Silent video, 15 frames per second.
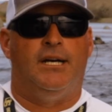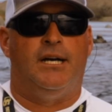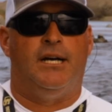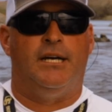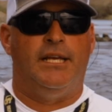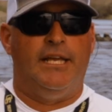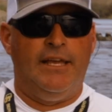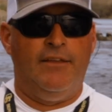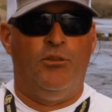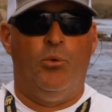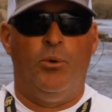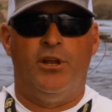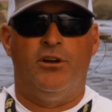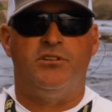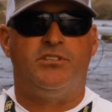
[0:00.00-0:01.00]
Uh, in the
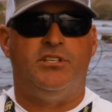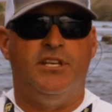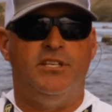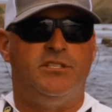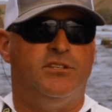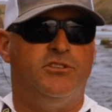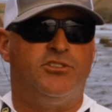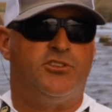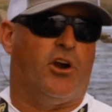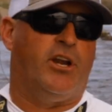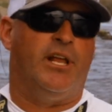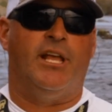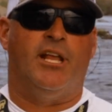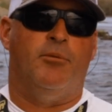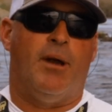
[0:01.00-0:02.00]
winter season,
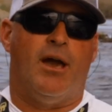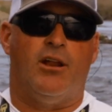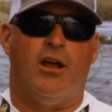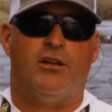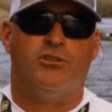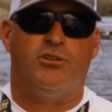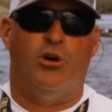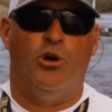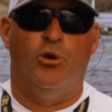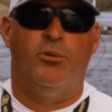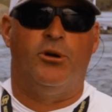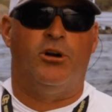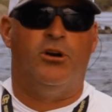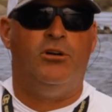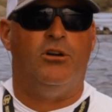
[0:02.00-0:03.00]
starting in about
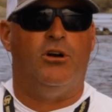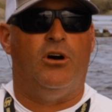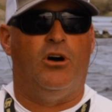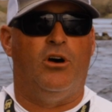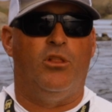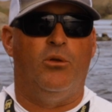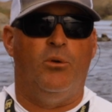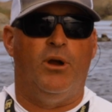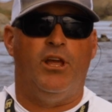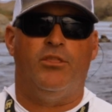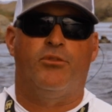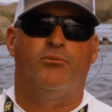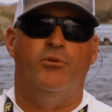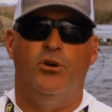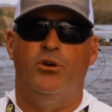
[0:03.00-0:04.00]
October all the way
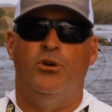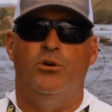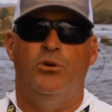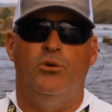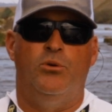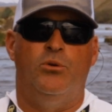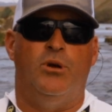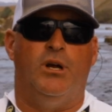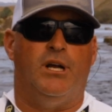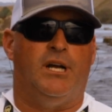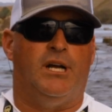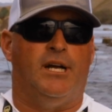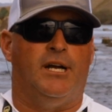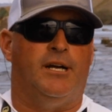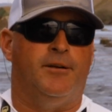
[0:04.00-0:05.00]
through
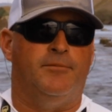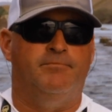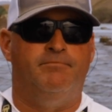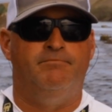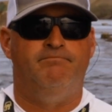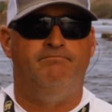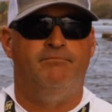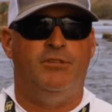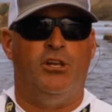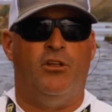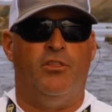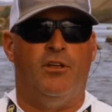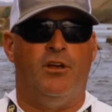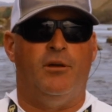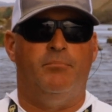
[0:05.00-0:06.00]
um, you
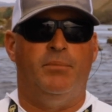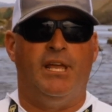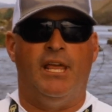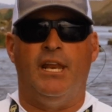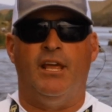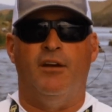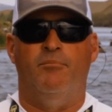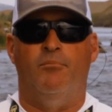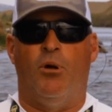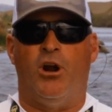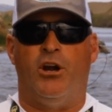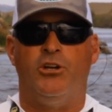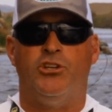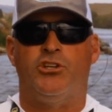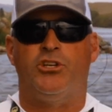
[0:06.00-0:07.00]
know the beginning of
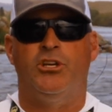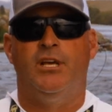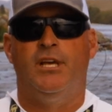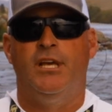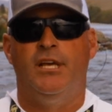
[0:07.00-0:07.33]
March,